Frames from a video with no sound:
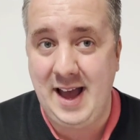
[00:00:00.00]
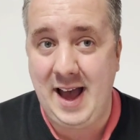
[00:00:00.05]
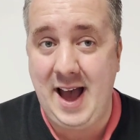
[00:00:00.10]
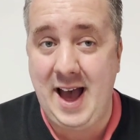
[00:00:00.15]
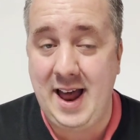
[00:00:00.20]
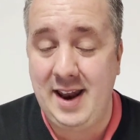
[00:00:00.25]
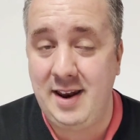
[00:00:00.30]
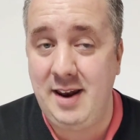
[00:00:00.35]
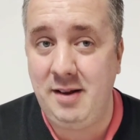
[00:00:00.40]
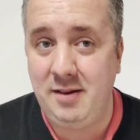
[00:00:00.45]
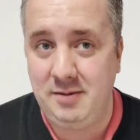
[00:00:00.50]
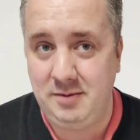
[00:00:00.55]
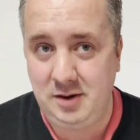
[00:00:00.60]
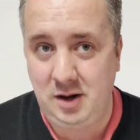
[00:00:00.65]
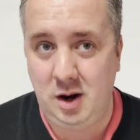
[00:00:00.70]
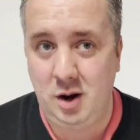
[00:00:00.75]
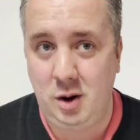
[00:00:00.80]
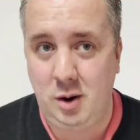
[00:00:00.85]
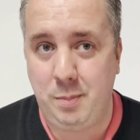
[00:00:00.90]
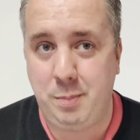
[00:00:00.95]
and
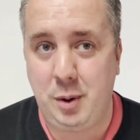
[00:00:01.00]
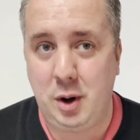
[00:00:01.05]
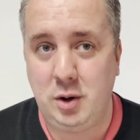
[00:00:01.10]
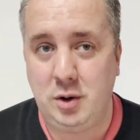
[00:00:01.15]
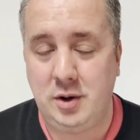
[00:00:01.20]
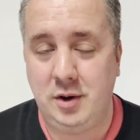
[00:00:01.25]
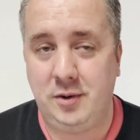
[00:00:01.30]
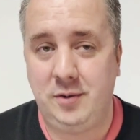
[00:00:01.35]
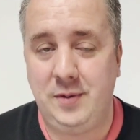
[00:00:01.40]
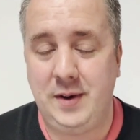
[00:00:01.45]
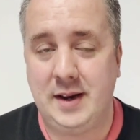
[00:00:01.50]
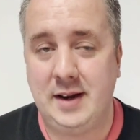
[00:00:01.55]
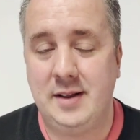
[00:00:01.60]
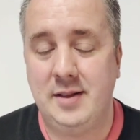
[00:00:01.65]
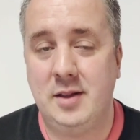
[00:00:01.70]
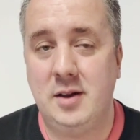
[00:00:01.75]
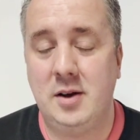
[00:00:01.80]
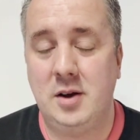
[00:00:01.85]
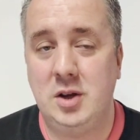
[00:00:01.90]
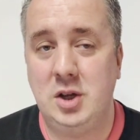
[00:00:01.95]
a lot of brokers think,
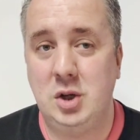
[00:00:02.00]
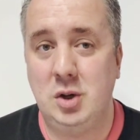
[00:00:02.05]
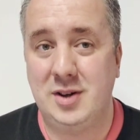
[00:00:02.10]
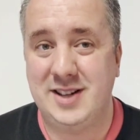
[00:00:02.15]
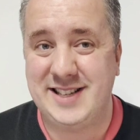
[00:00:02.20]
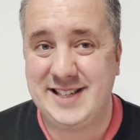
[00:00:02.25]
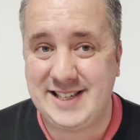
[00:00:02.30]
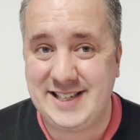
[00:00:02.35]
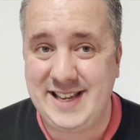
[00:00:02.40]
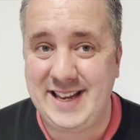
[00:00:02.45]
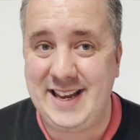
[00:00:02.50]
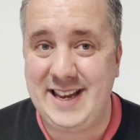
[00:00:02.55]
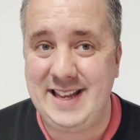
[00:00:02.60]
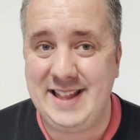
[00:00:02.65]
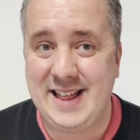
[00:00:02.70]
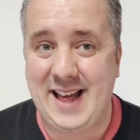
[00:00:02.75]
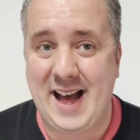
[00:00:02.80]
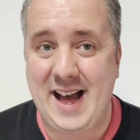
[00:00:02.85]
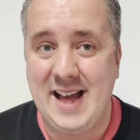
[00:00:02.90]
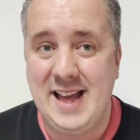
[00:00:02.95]
that you'll see
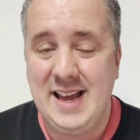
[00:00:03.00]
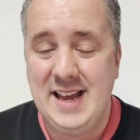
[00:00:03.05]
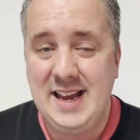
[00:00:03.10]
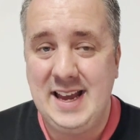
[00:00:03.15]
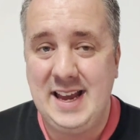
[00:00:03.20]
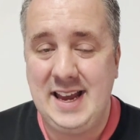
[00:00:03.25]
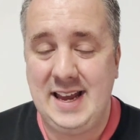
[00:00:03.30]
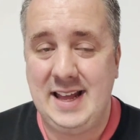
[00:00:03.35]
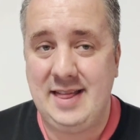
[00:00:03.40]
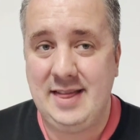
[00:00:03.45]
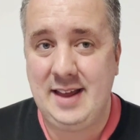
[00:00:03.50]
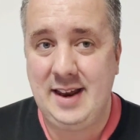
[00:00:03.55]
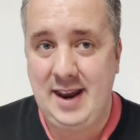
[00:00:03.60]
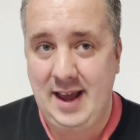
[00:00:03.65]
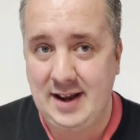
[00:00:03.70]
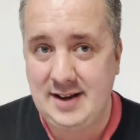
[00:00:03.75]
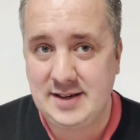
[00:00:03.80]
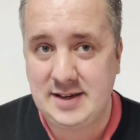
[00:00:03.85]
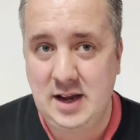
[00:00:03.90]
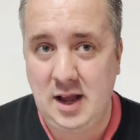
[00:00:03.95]
that in the
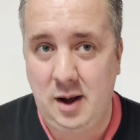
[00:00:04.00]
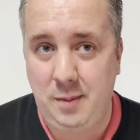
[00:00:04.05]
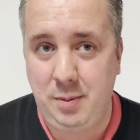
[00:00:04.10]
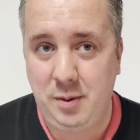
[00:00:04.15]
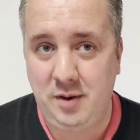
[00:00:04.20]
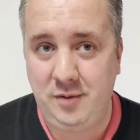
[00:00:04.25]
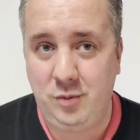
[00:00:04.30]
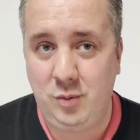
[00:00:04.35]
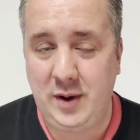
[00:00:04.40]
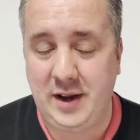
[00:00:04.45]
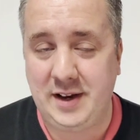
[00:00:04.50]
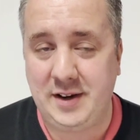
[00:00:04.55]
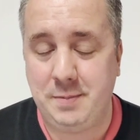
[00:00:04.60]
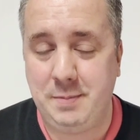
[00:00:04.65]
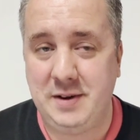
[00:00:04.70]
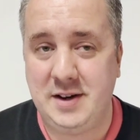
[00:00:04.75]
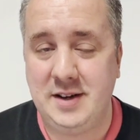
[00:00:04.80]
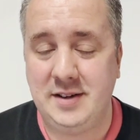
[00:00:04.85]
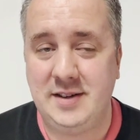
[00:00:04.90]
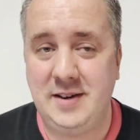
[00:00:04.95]
next couple of weeks.
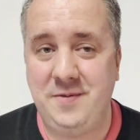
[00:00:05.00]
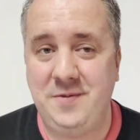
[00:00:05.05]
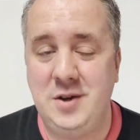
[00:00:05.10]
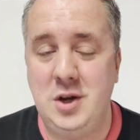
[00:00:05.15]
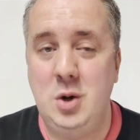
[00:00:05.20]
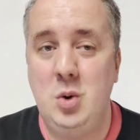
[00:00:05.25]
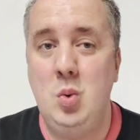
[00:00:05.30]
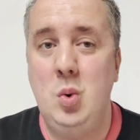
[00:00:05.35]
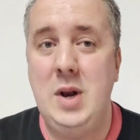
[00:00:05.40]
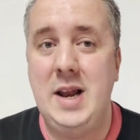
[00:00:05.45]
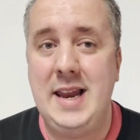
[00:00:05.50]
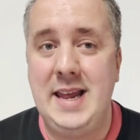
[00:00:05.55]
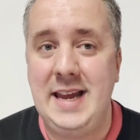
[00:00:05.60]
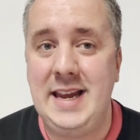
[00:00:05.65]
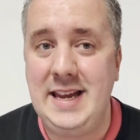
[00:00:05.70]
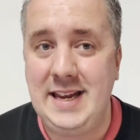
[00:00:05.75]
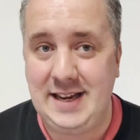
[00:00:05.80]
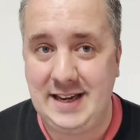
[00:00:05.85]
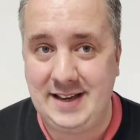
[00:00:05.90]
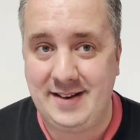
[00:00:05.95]
Because if you
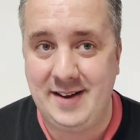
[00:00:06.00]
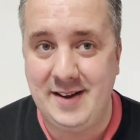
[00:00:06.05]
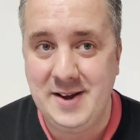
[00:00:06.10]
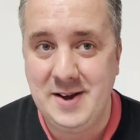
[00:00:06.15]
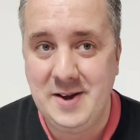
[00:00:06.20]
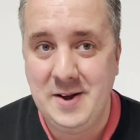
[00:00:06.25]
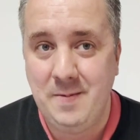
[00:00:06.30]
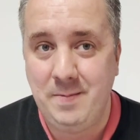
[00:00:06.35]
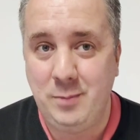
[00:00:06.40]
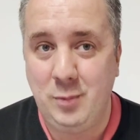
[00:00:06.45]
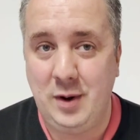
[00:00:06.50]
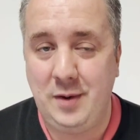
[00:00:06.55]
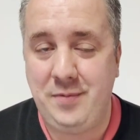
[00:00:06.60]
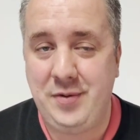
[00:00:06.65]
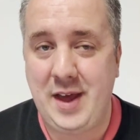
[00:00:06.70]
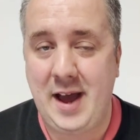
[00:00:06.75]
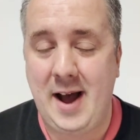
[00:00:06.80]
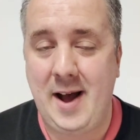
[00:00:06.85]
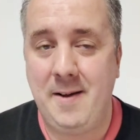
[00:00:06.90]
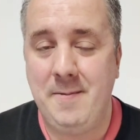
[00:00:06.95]
lead with
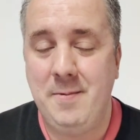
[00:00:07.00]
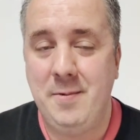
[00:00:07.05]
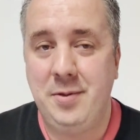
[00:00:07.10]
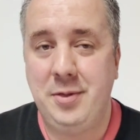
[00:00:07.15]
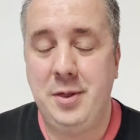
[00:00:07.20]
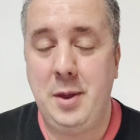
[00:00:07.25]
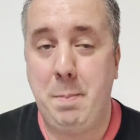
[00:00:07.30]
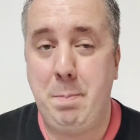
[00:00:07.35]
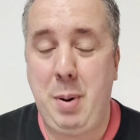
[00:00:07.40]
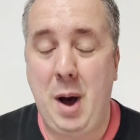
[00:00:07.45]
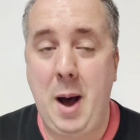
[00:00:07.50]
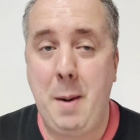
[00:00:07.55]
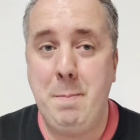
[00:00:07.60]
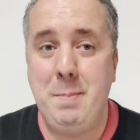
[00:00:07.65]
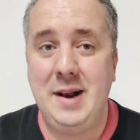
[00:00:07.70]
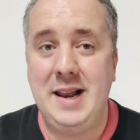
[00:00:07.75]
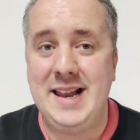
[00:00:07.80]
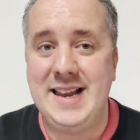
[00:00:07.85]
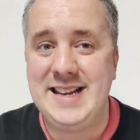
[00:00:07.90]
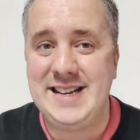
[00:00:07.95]
that, the
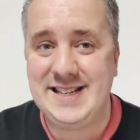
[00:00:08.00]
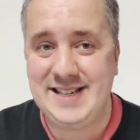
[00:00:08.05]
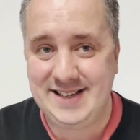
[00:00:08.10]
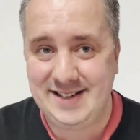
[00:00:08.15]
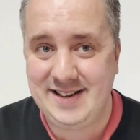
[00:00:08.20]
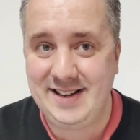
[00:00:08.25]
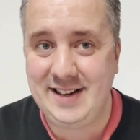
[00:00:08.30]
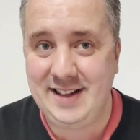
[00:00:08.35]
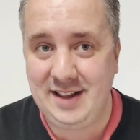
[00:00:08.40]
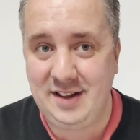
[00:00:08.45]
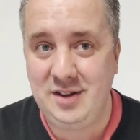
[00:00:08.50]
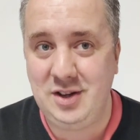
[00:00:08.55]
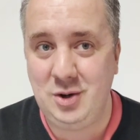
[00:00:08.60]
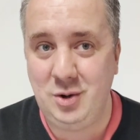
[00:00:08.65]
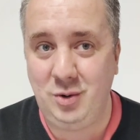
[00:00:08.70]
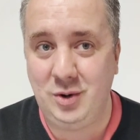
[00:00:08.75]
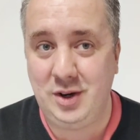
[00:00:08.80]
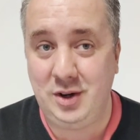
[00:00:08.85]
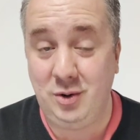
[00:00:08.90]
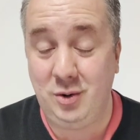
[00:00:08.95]
publicity
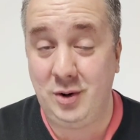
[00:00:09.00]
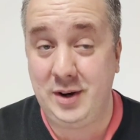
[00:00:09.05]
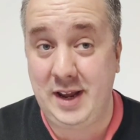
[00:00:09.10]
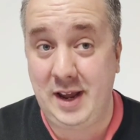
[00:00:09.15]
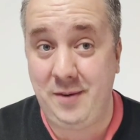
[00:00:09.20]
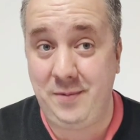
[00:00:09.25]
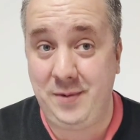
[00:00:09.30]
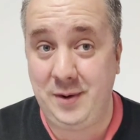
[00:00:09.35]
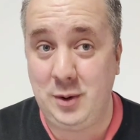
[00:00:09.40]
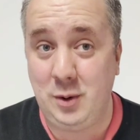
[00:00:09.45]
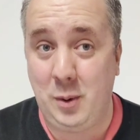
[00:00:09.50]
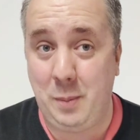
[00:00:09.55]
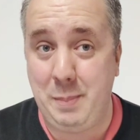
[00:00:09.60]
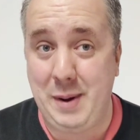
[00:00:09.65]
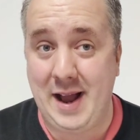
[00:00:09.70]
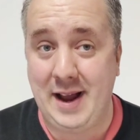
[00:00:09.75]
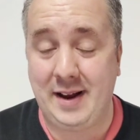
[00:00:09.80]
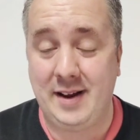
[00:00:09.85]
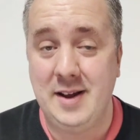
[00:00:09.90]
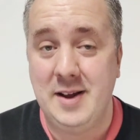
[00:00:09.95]
you'll get for your
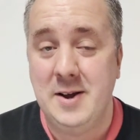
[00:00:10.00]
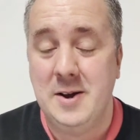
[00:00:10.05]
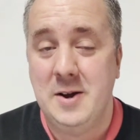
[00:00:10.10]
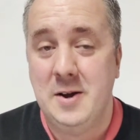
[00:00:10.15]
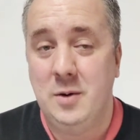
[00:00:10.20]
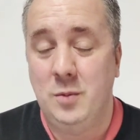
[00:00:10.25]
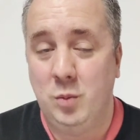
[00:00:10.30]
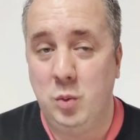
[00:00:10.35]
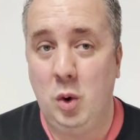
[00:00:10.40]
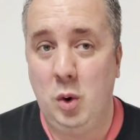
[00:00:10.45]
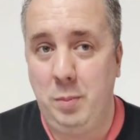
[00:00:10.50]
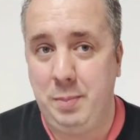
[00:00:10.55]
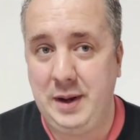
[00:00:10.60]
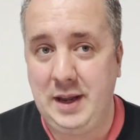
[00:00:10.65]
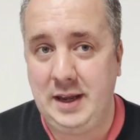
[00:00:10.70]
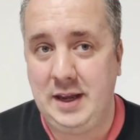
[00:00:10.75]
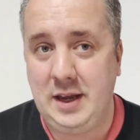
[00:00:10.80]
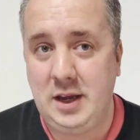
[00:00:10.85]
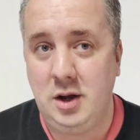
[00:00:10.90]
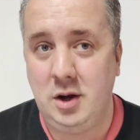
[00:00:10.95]
bank will be
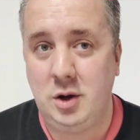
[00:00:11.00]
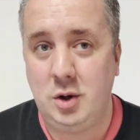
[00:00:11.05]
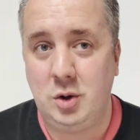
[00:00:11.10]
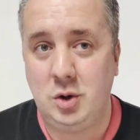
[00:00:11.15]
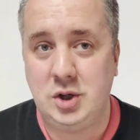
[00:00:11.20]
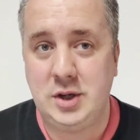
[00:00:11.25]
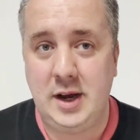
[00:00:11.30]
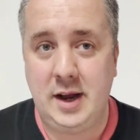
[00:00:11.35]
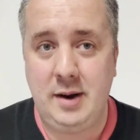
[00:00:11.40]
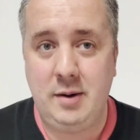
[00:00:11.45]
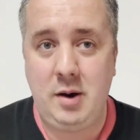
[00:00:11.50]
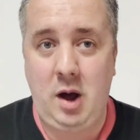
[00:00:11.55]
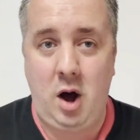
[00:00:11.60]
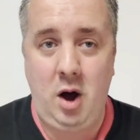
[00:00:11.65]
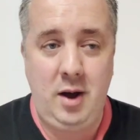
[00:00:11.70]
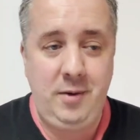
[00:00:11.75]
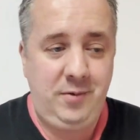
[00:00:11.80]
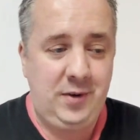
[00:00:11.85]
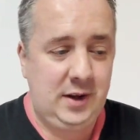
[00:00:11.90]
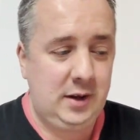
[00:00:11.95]
huge. And
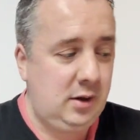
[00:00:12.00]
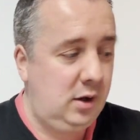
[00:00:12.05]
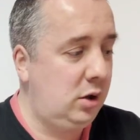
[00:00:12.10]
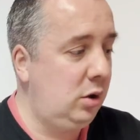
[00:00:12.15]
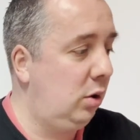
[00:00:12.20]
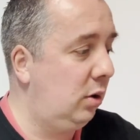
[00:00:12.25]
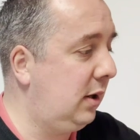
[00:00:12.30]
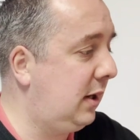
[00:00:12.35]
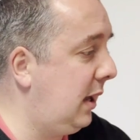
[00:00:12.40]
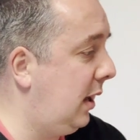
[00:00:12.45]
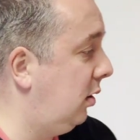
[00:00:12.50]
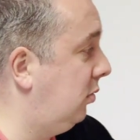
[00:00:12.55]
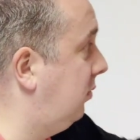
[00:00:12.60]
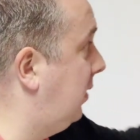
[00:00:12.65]
I think that you'll get a